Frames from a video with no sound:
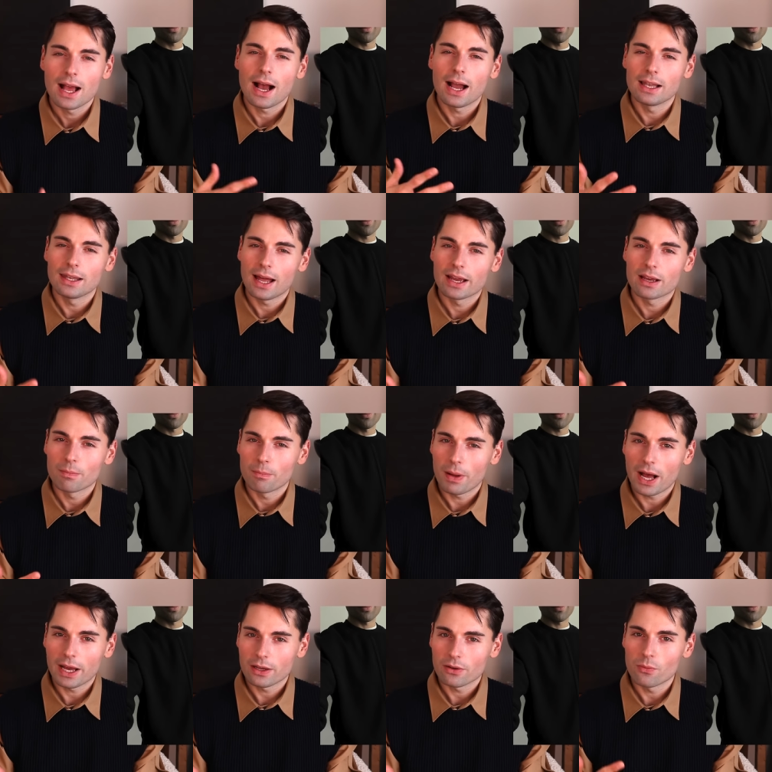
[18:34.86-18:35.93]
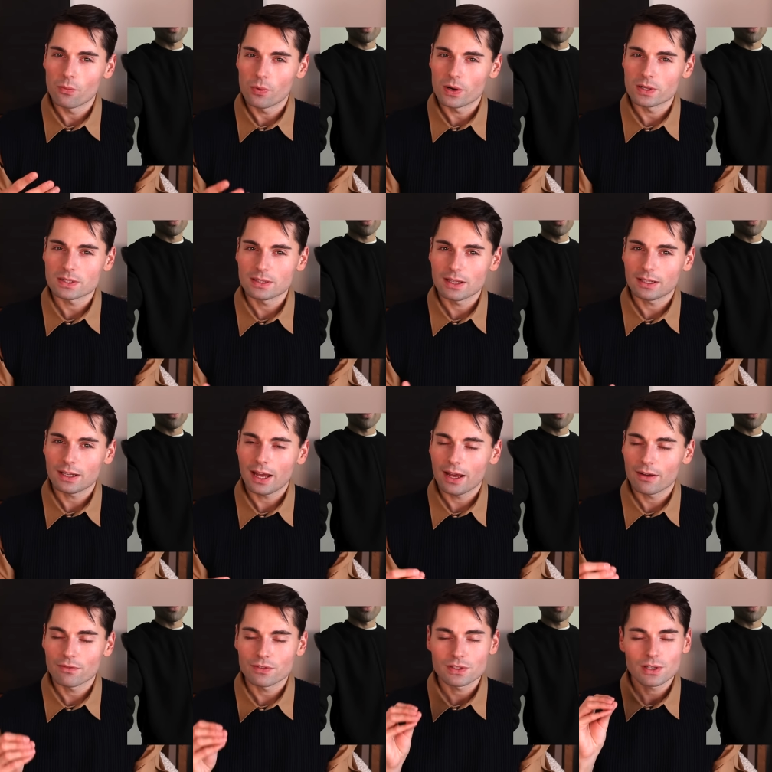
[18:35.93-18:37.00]
I like buying ones that
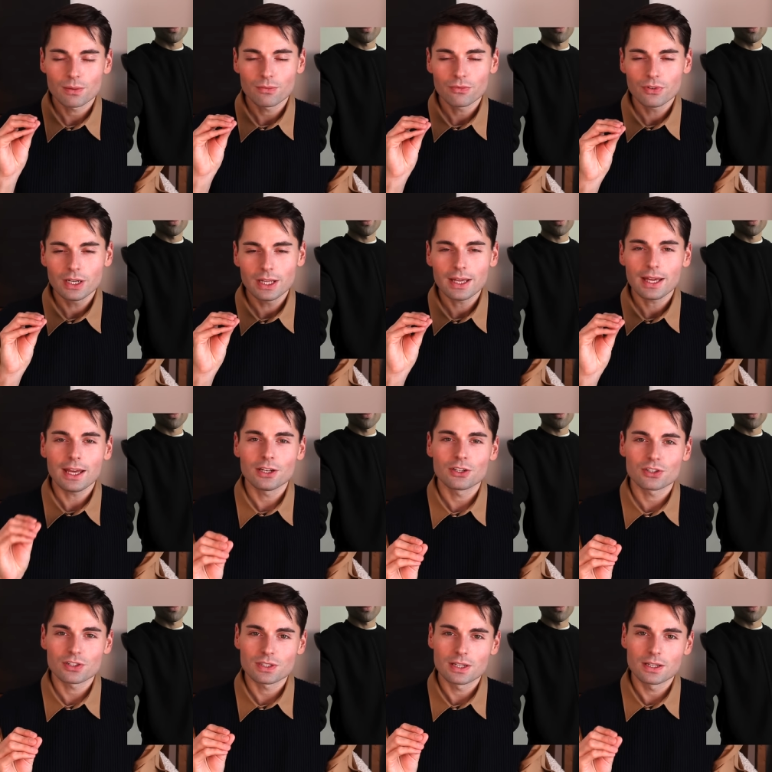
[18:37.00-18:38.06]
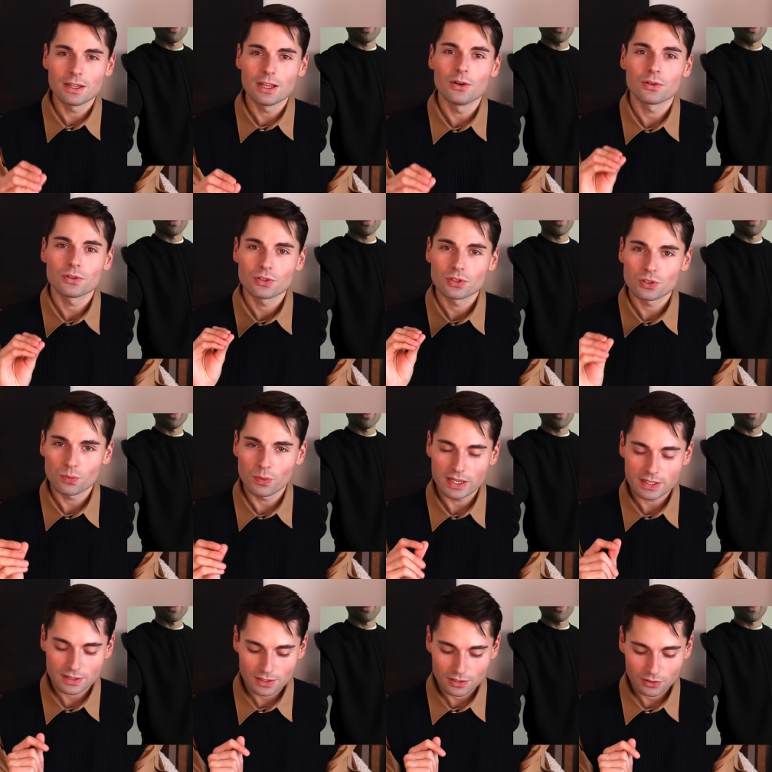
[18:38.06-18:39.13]
have some really interesting little
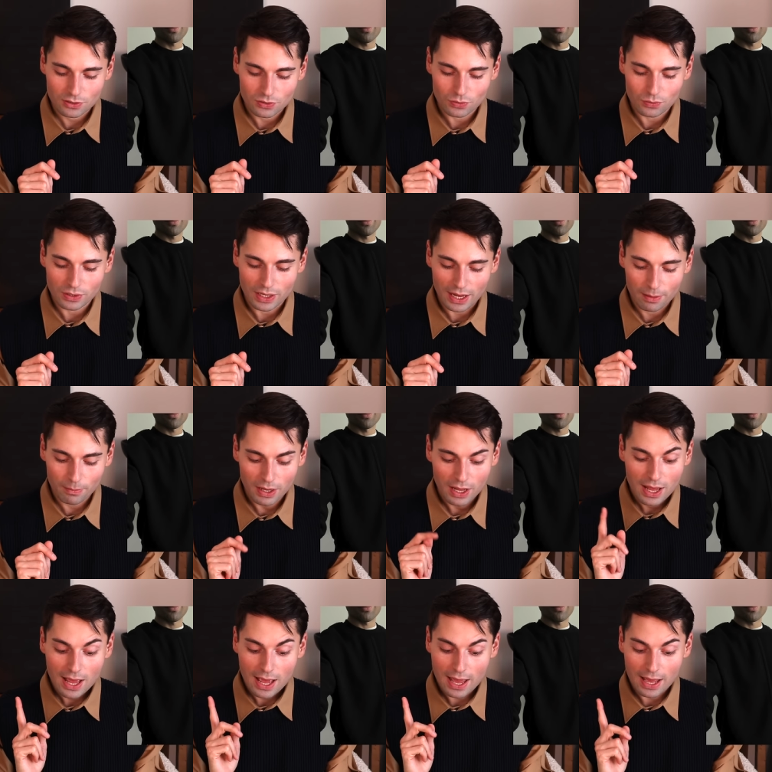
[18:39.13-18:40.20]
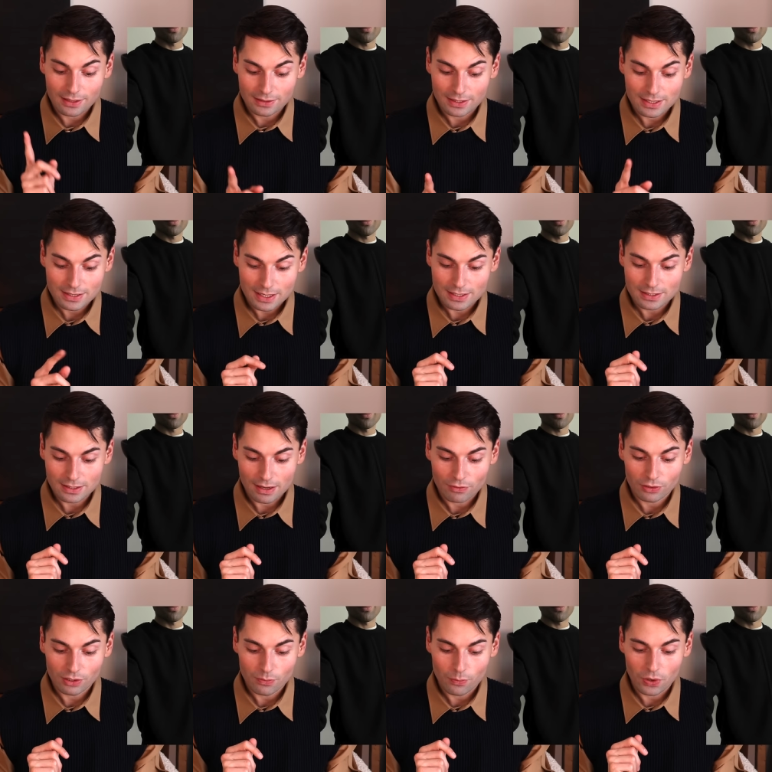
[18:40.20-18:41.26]
twists to them and this is
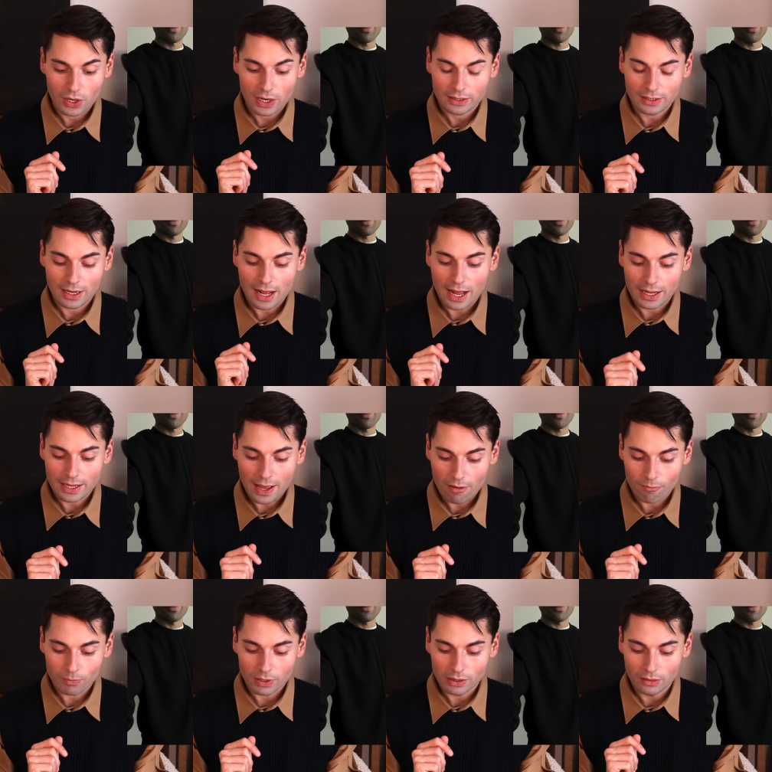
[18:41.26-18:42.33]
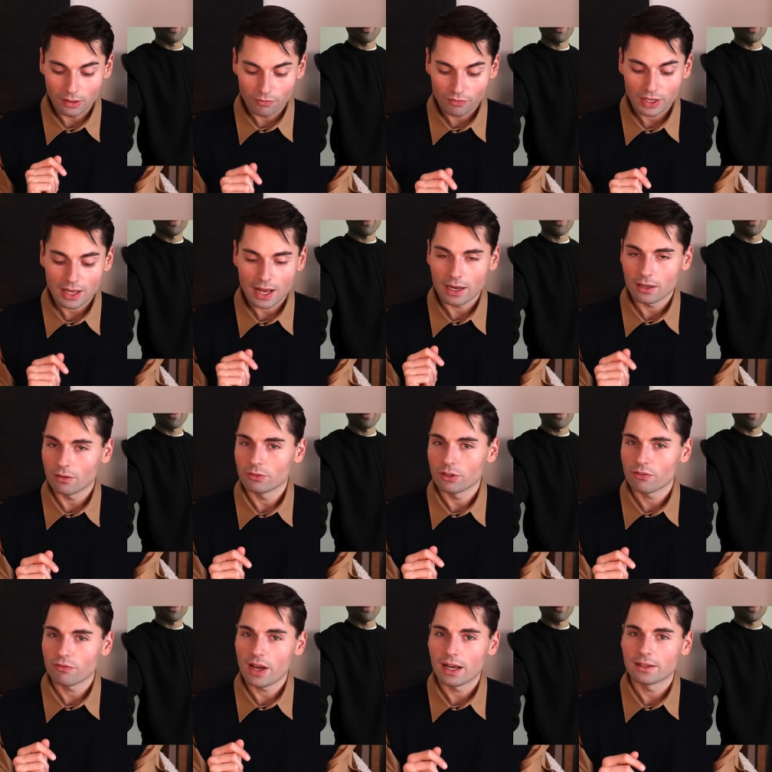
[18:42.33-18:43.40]
definitely one that I have been loving. I love the
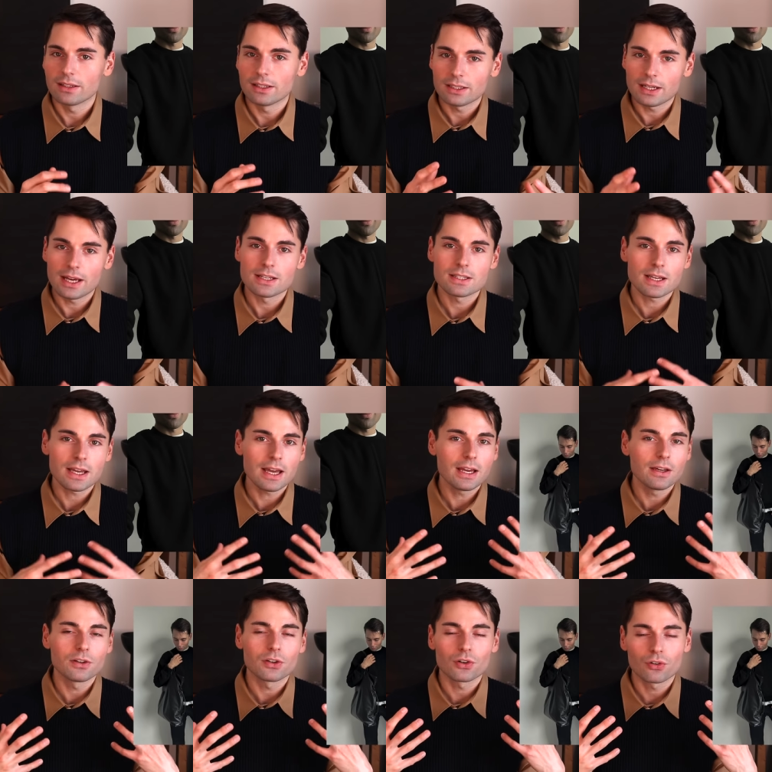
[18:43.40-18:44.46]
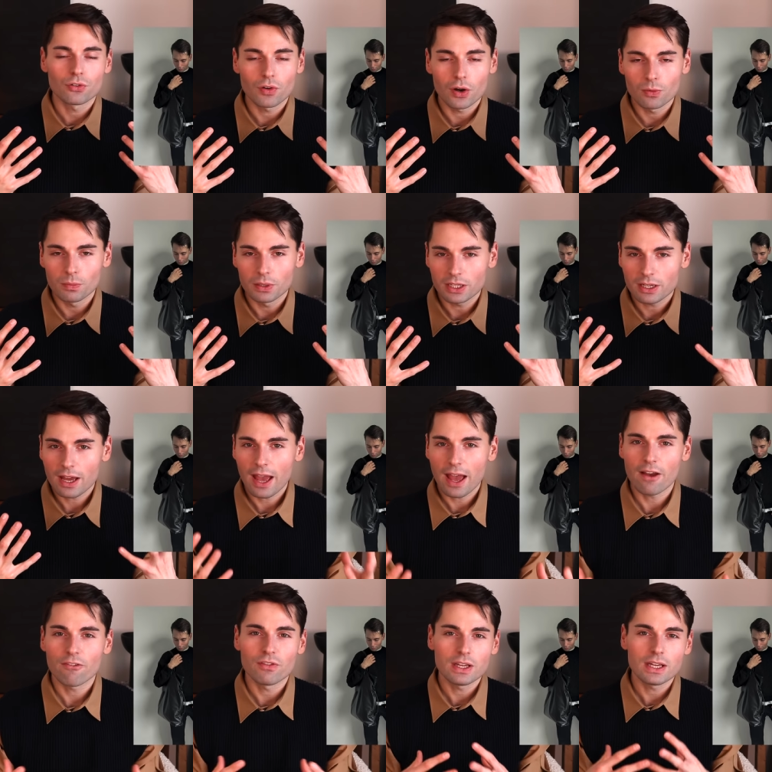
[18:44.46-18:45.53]
fact that it is incredibly
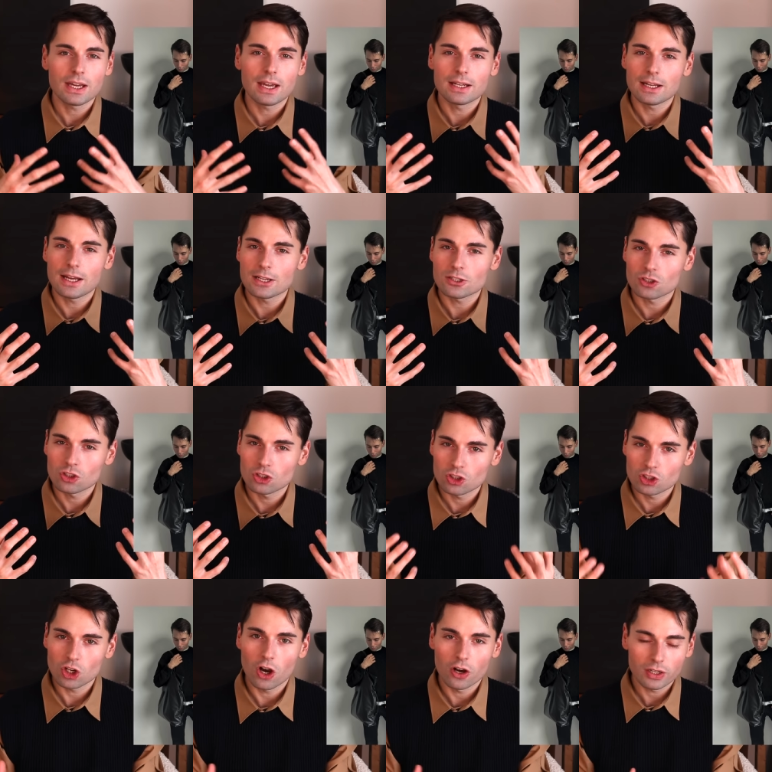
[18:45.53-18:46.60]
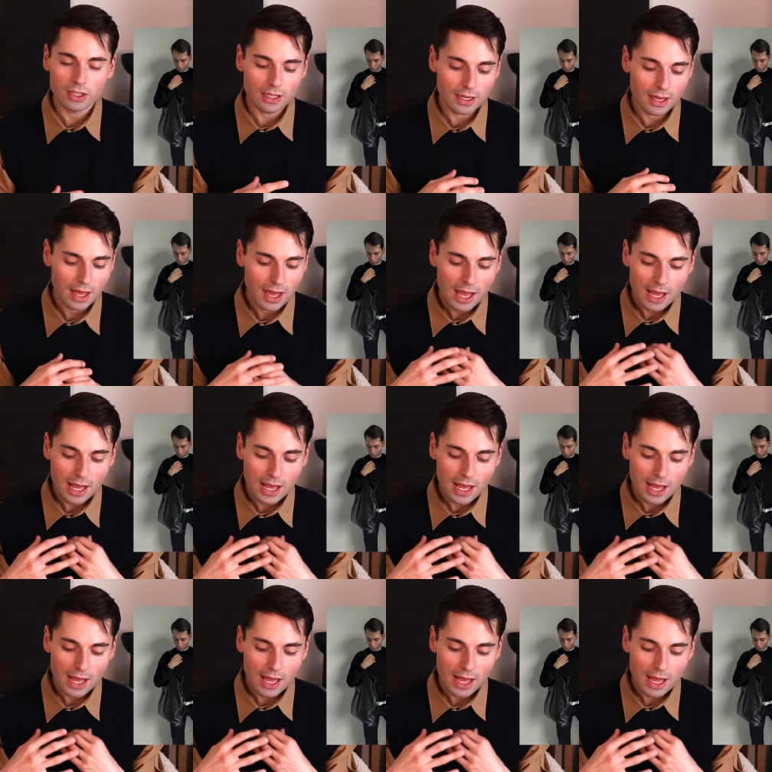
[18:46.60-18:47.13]
heavy, it is chunky,